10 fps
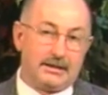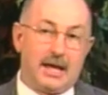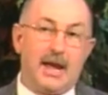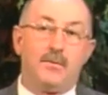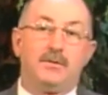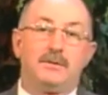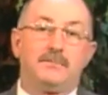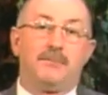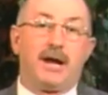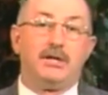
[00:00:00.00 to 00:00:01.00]
They,
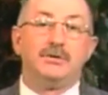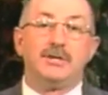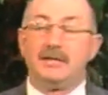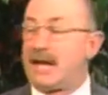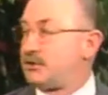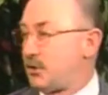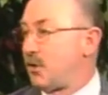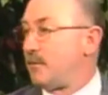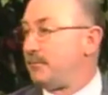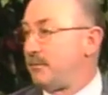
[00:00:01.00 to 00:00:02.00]
by using that
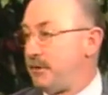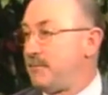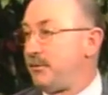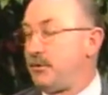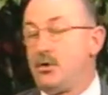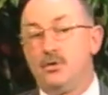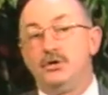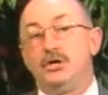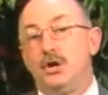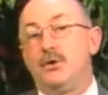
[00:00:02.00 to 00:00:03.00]
term, the people who
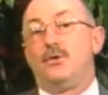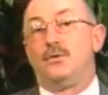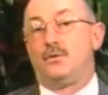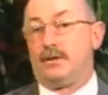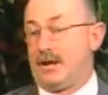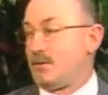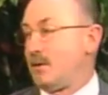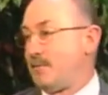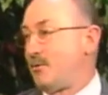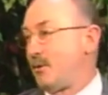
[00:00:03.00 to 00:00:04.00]
knew when they were
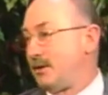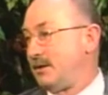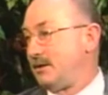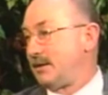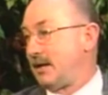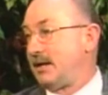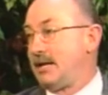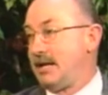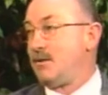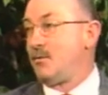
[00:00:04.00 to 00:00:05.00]
reporting it that
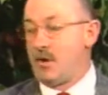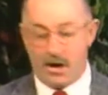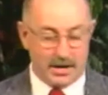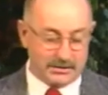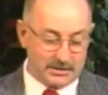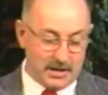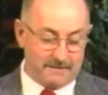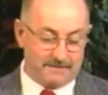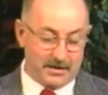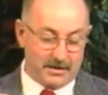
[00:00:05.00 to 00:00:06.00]
he was a
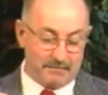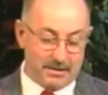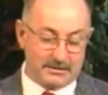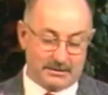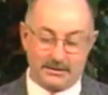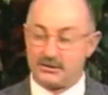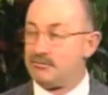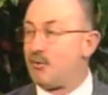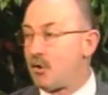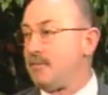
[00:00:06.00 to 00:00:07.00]
fundamentalist
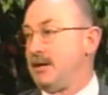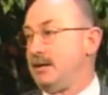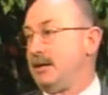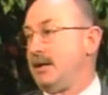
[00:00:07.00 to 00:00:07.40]
Mormon